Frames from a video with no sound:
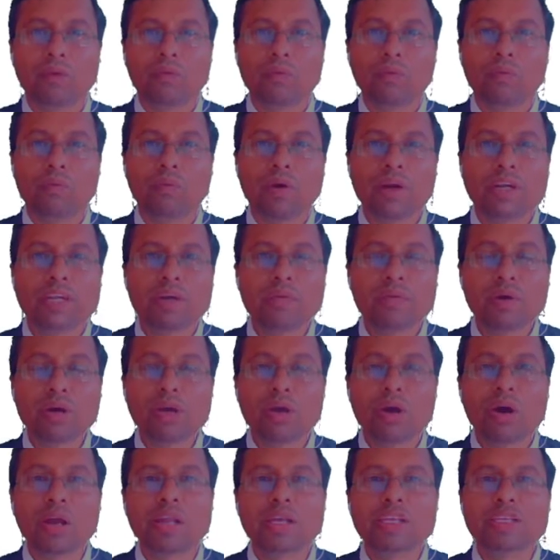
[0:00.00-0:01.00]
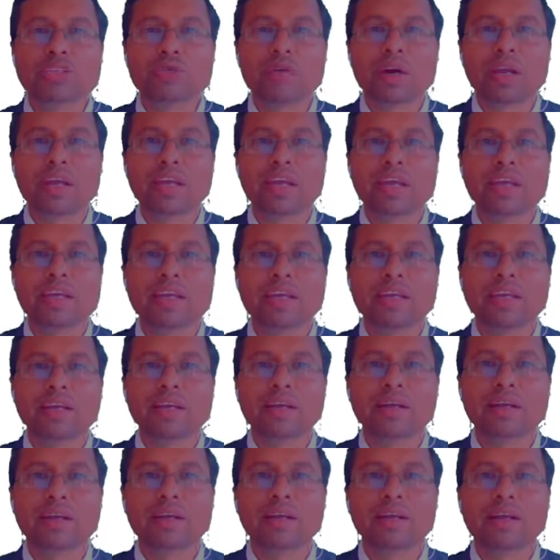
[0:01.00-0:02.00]
Whatever knowledge you are gaining
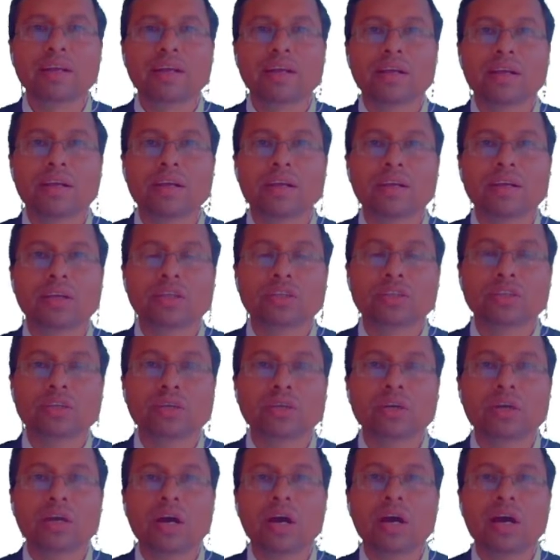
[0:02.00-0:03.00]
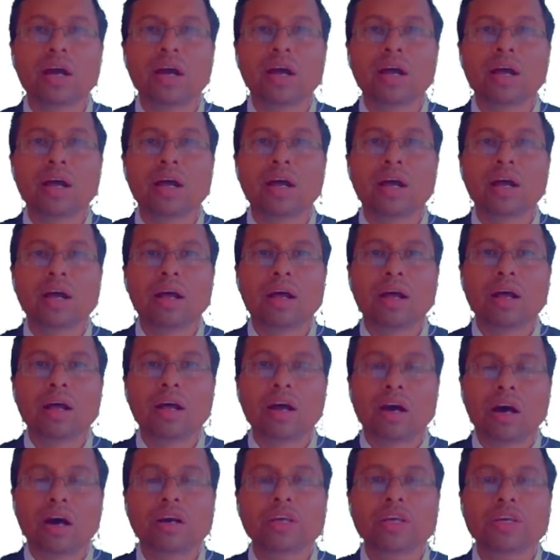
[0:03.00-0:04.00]

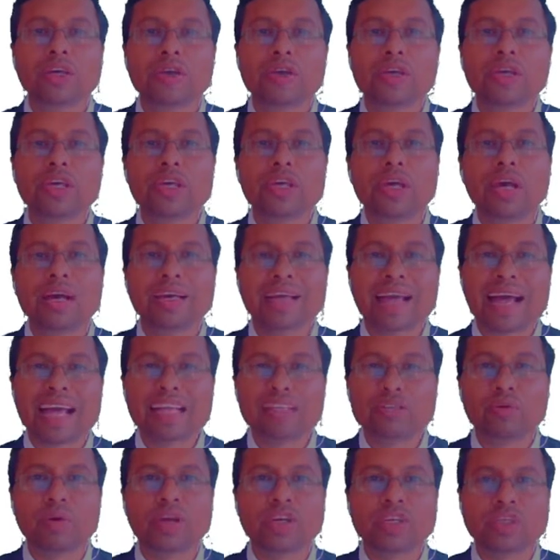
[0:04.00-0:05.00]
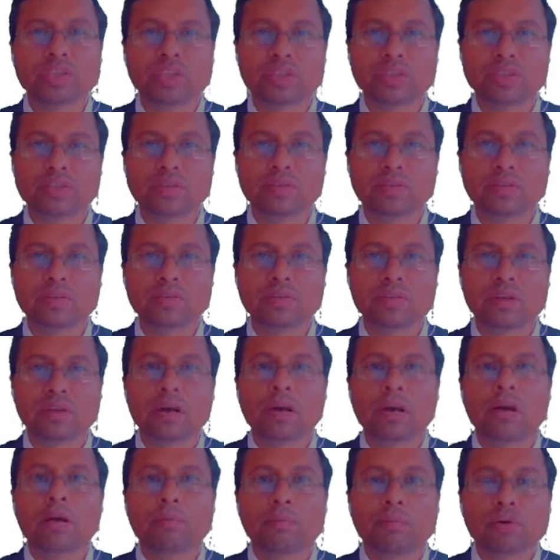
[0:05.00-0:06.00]
during your graduation,
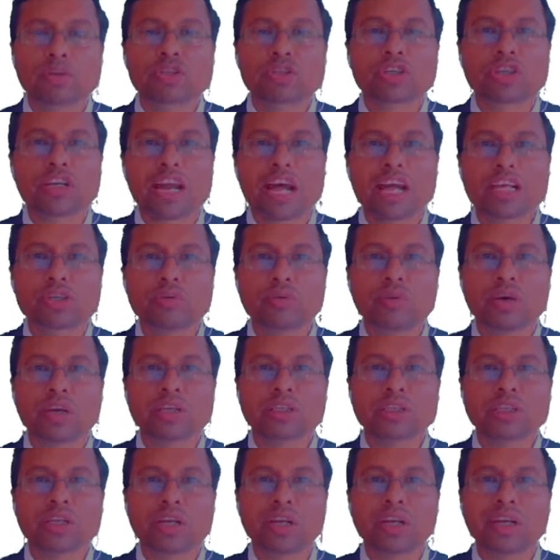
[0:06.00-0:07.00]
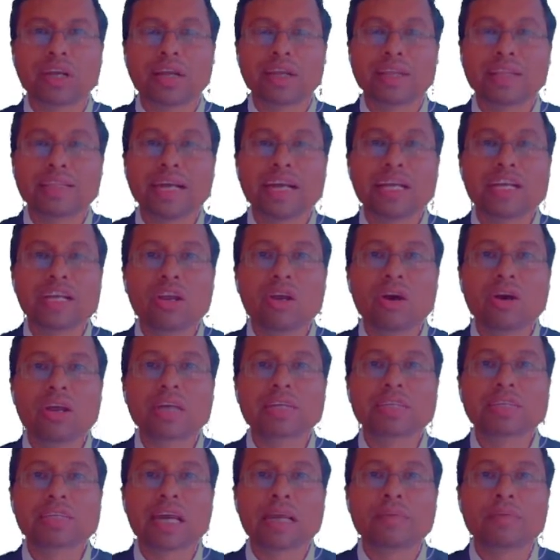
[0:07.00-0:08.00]
post-graduation, that
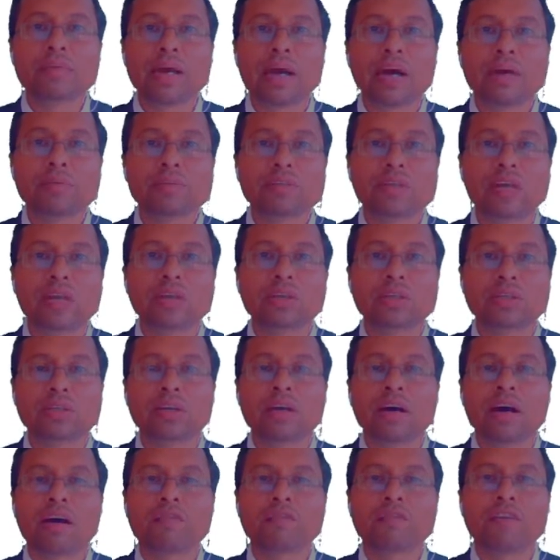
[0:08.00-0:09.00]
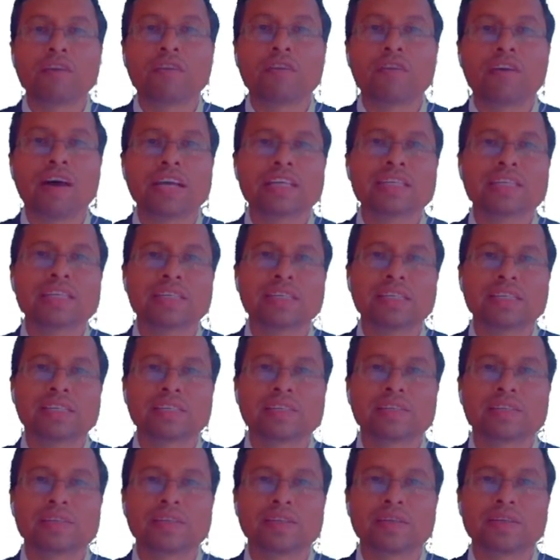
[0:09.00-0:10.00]
knowledge can be absolute after 5 years.
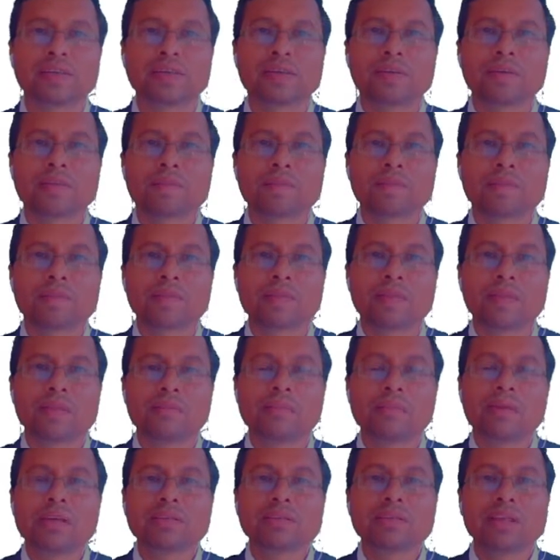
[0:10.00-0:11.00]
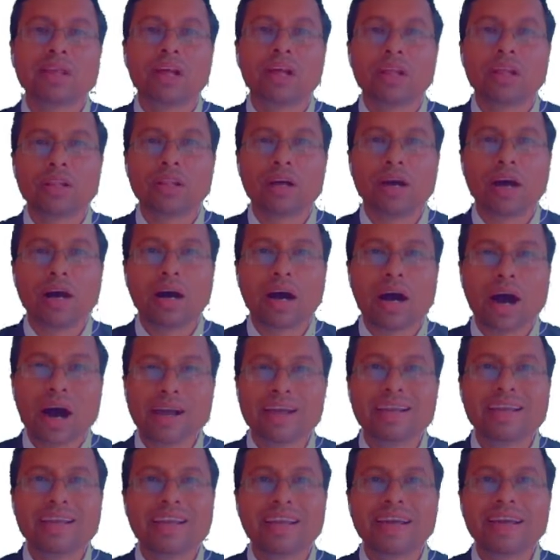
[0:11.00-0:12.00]
Means our
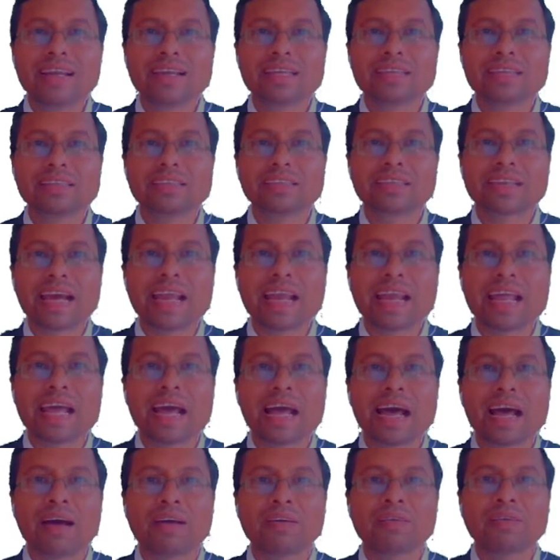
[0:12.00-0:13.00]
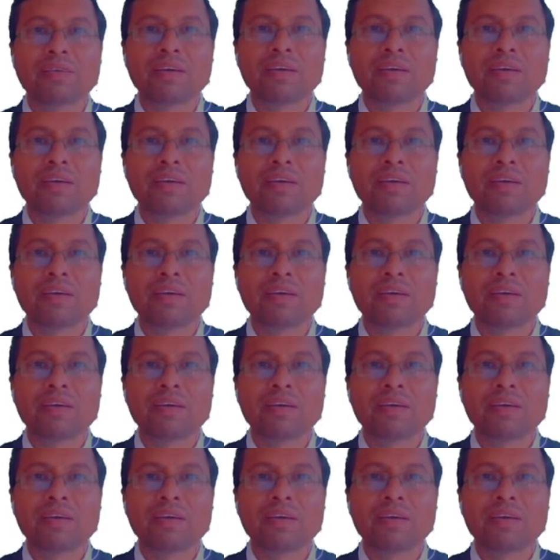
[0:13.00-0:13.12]
degrees can have